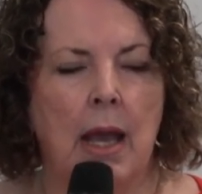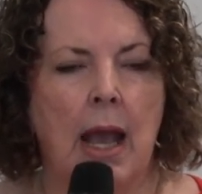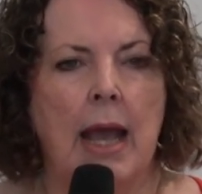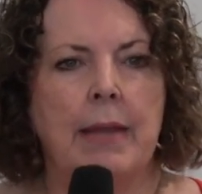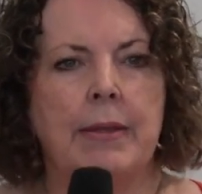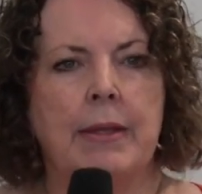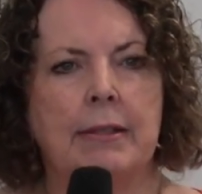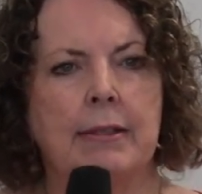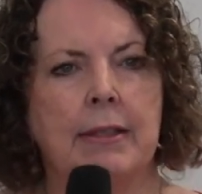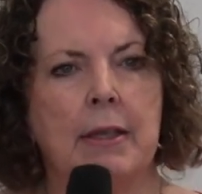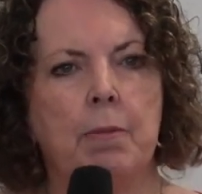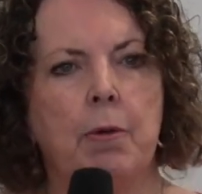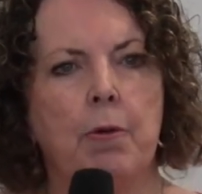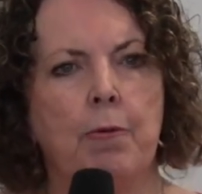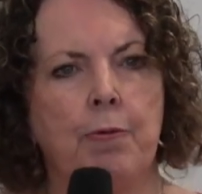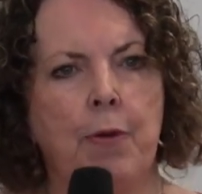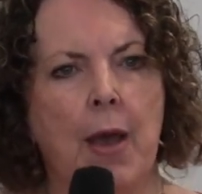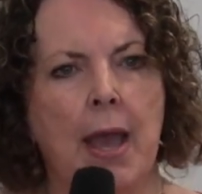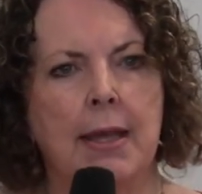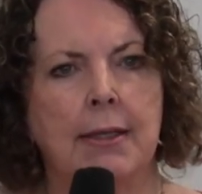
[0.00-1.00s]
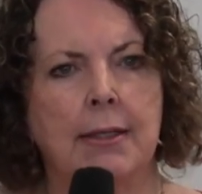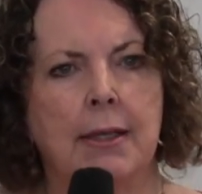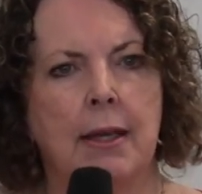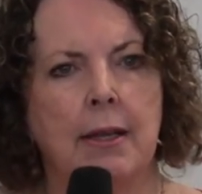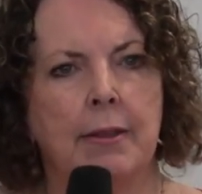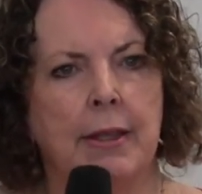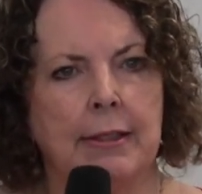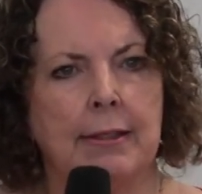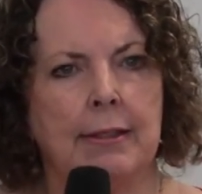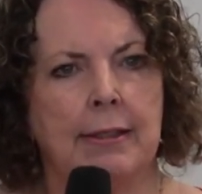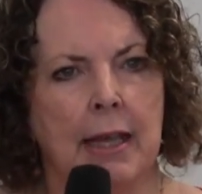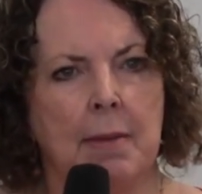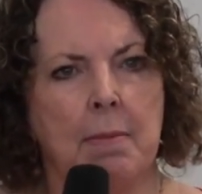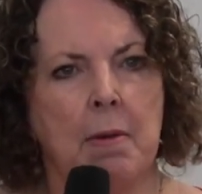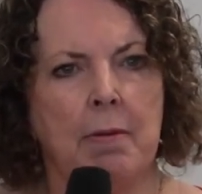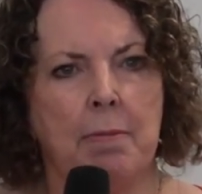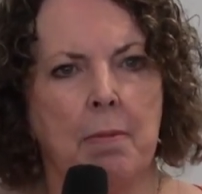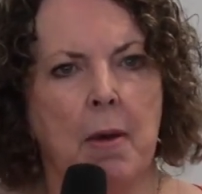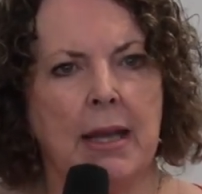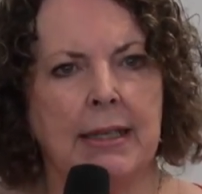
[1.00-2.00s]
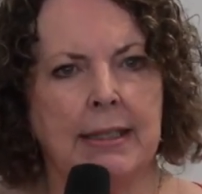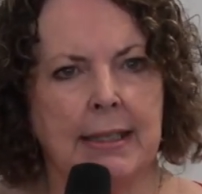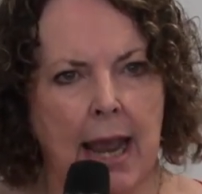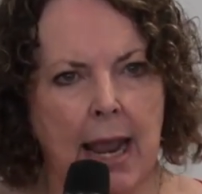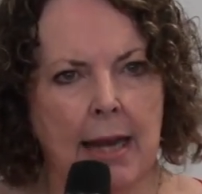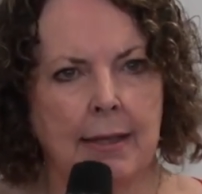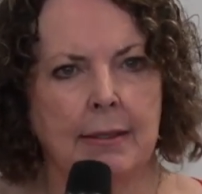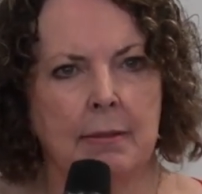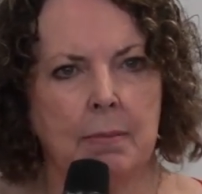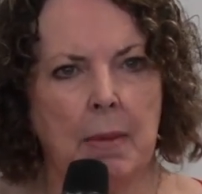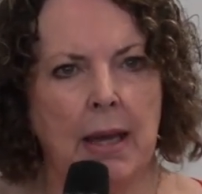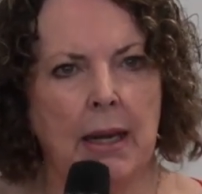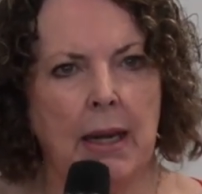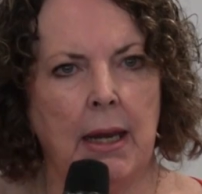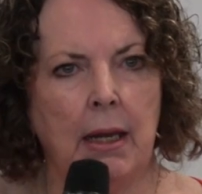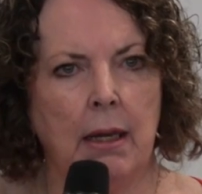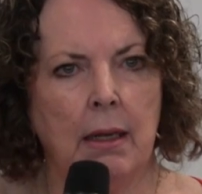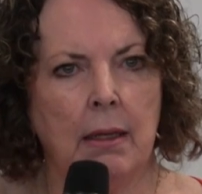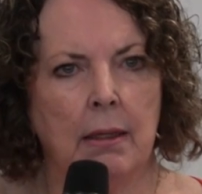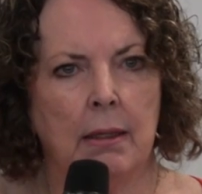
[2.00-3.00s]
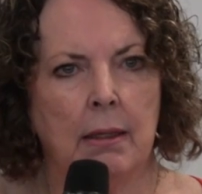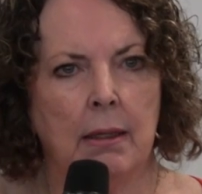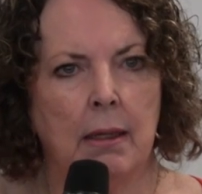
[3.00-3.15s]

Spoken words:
And the simple fact that some of my tax money